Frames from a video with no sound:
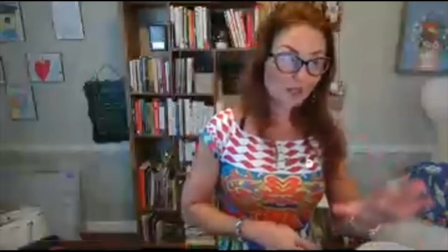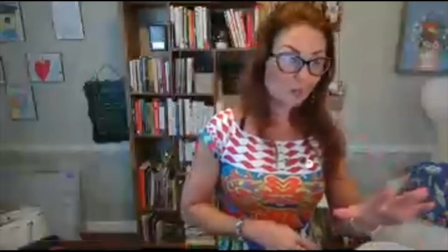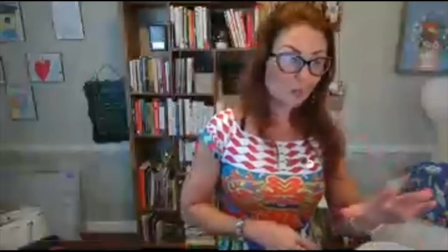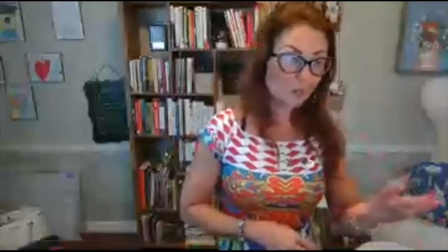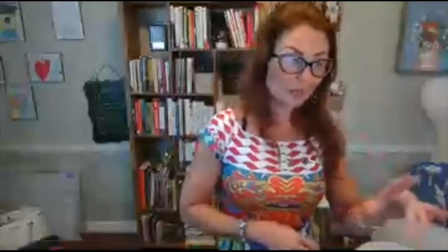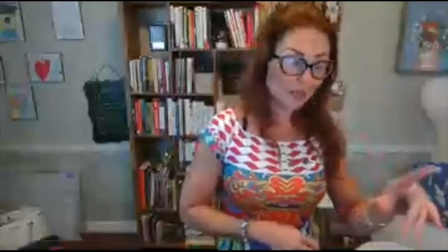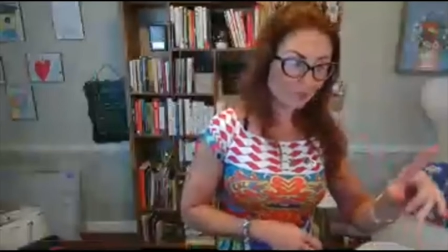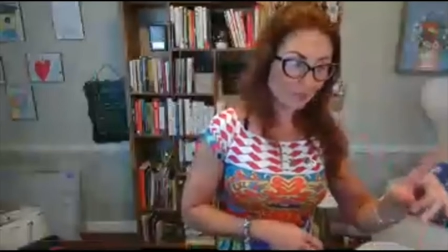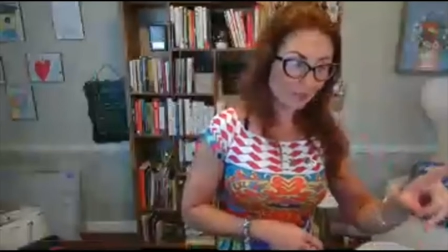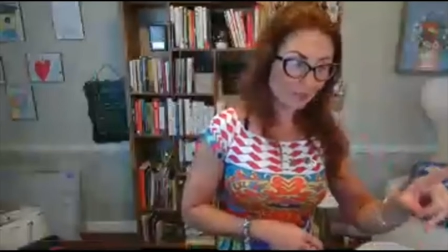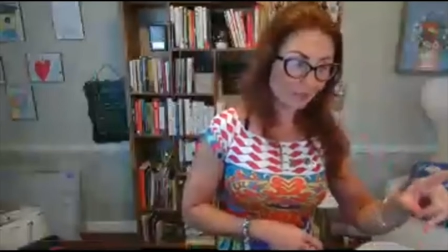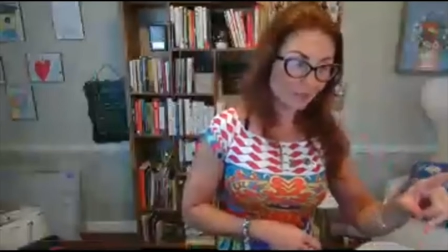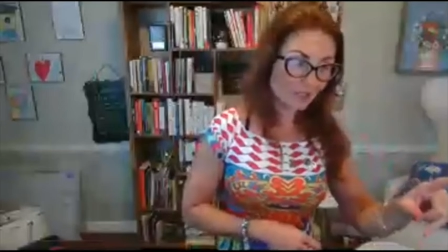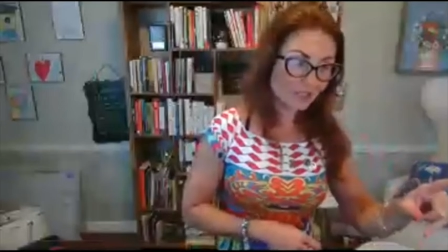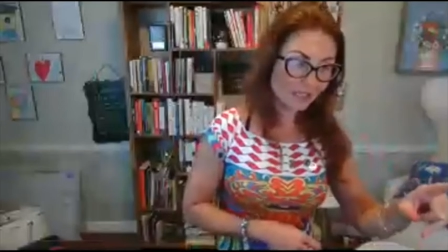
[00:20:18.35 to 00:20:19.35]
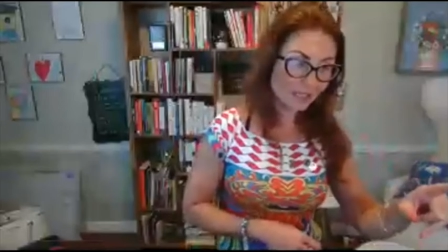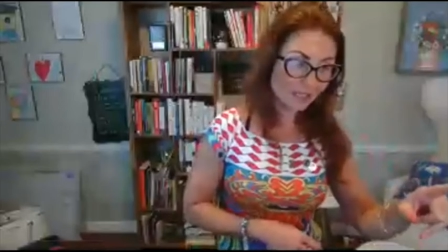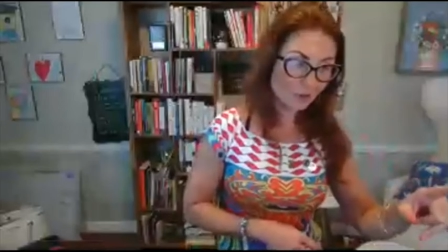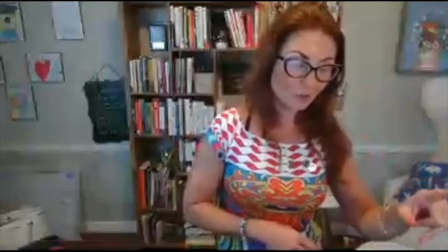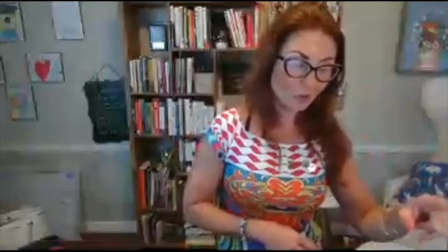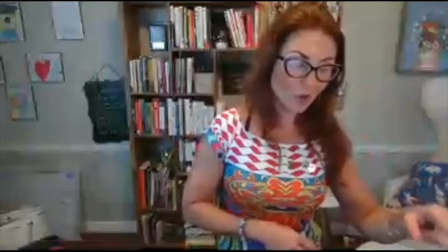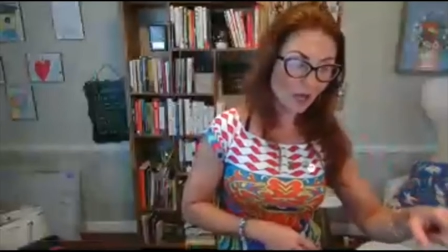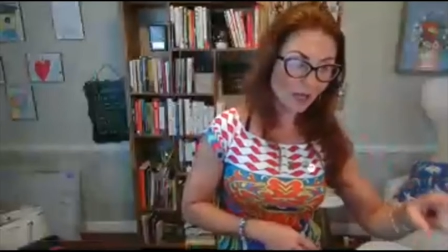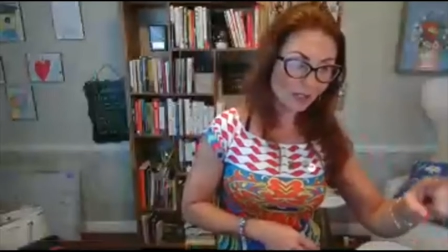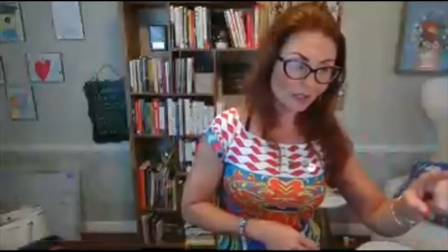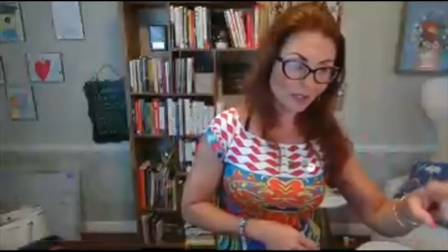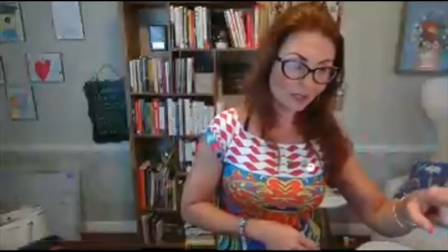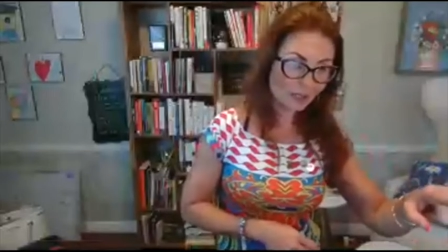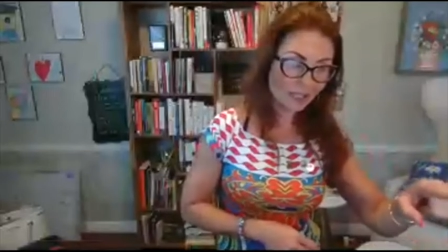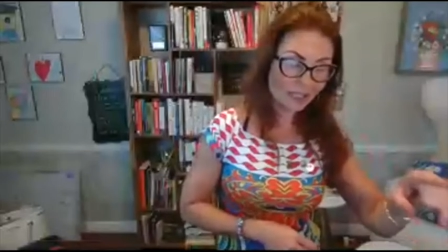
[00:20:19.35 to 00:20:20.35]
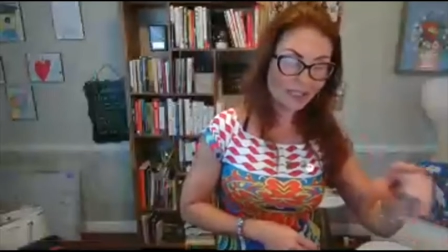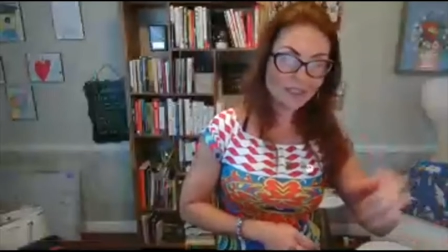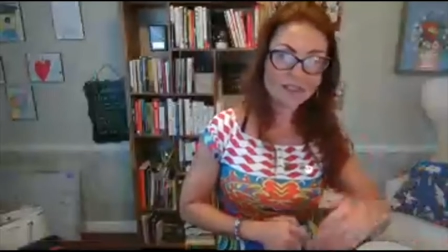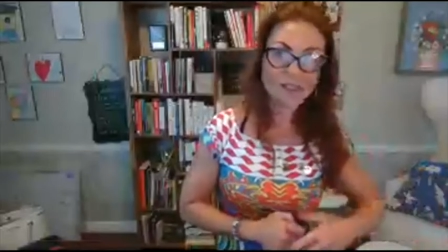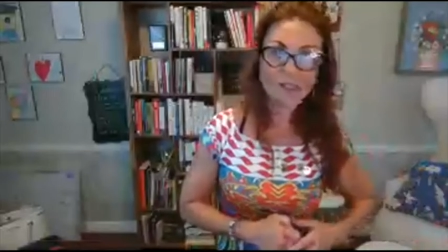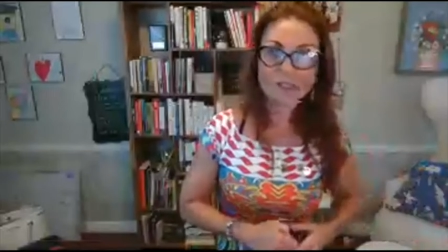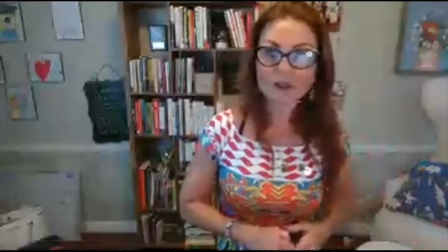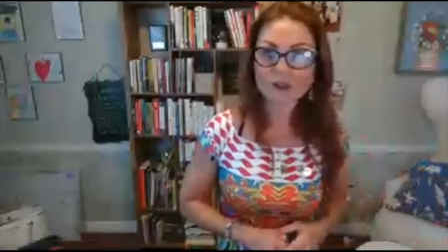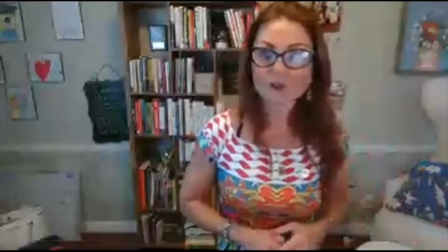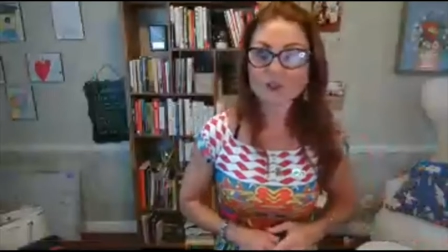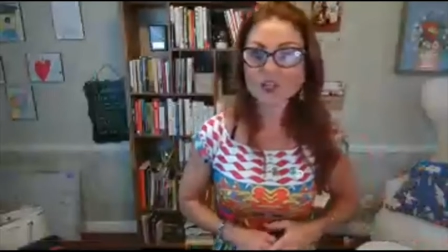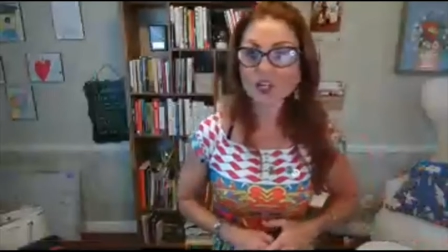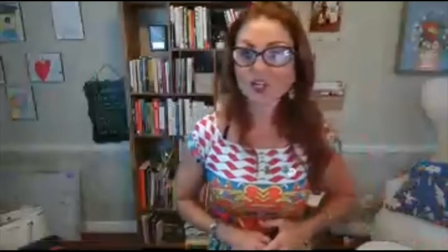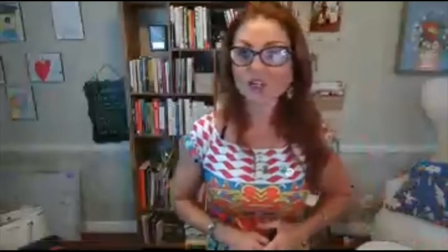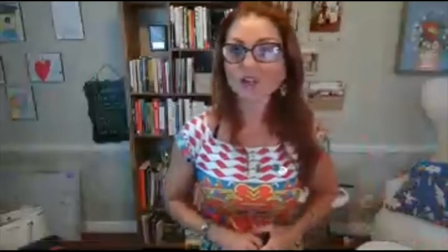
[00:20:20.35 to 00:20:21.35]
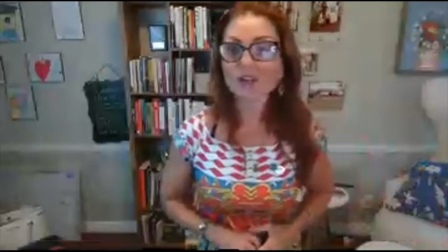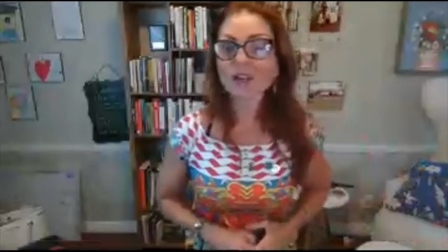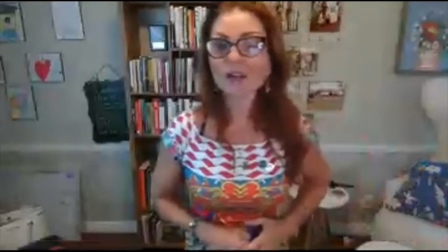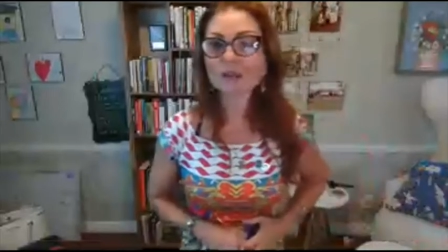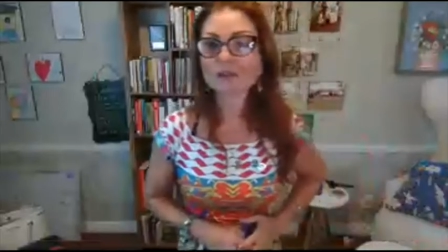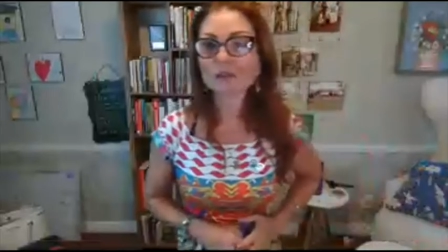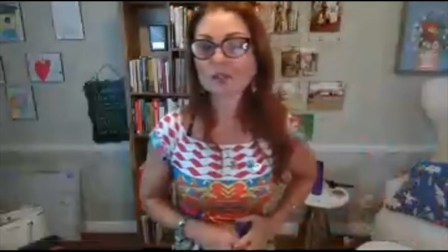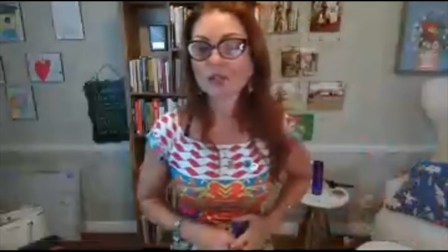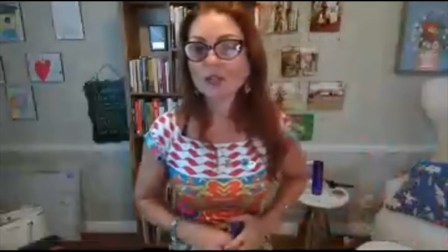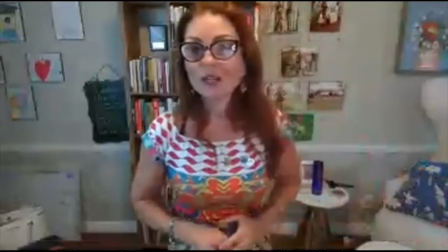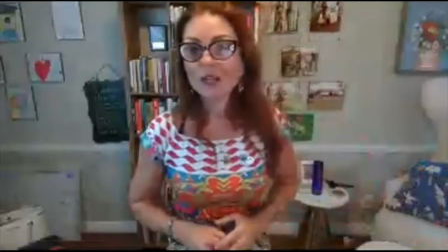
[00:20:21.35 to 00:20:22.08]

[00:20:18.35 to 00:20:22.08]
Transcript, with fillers: By the way, Peak Physique and Why on Instagram. Check it out.